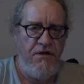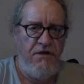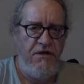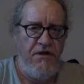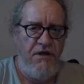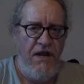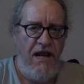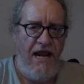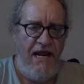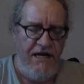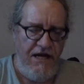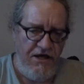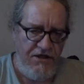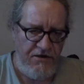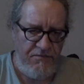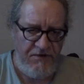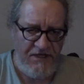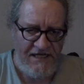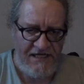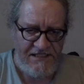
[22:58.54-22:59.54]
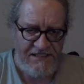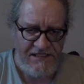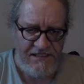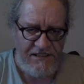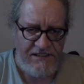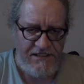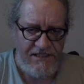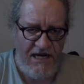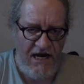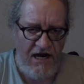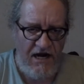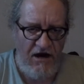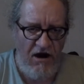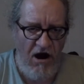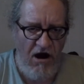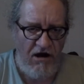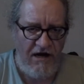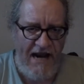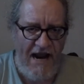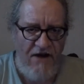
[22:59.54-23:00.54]
and other places, there
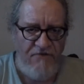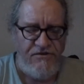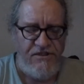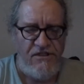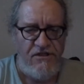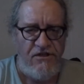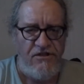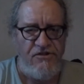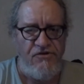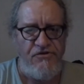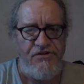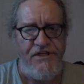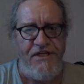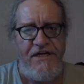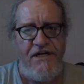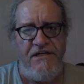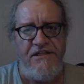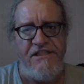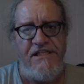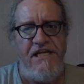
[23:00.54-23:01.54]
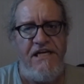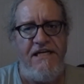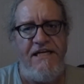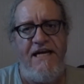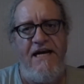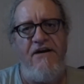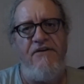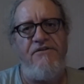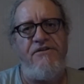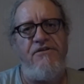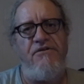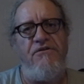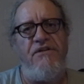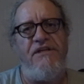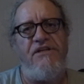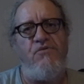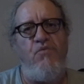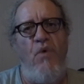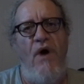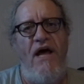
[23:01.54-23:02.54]
are councillors who sit on City Council
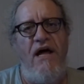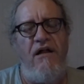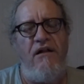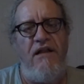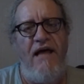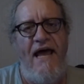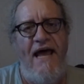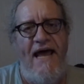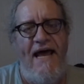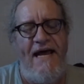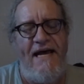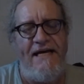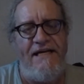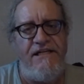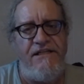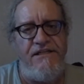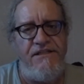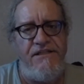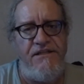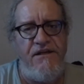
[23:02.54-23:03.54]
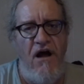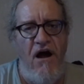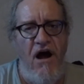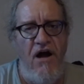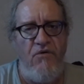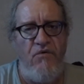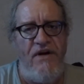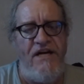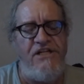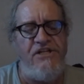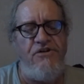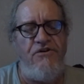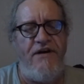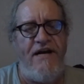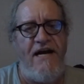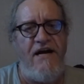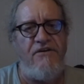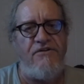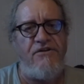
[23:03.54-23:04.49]
as well as on Regional Council.